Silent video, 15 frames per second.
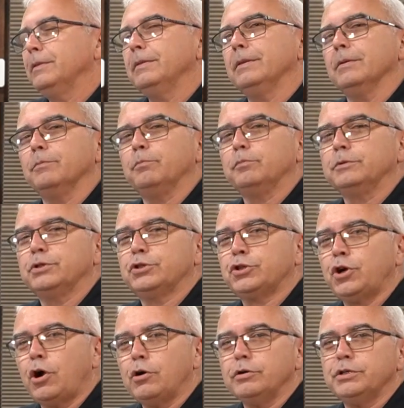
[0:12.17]
the
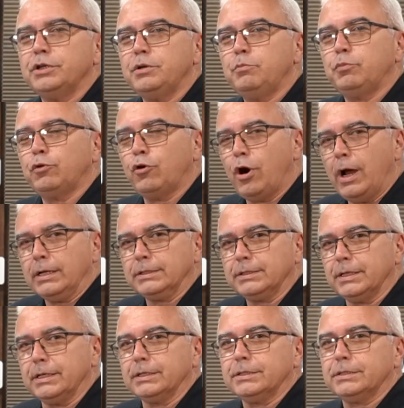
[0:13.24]
charging
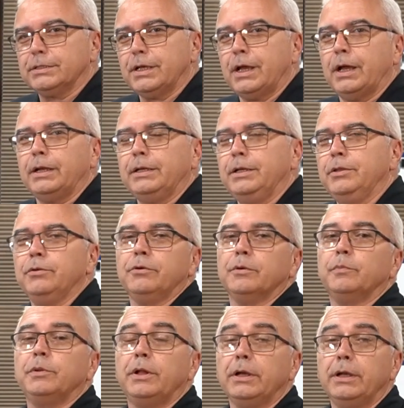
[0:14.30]
process on either a
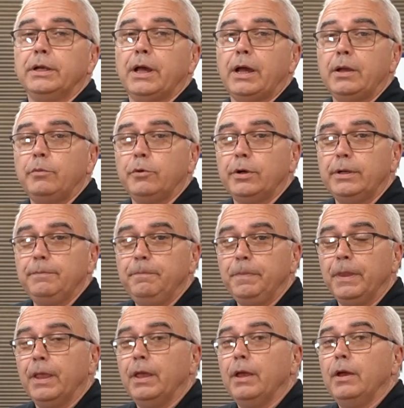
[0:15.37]
plug-in hybrid
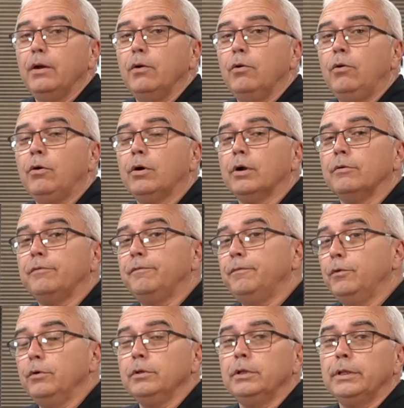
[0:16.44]
or a
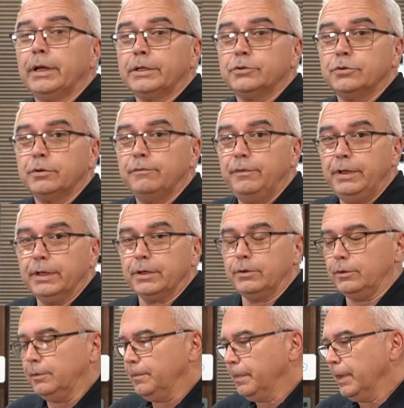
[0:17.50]
full electric vehicle.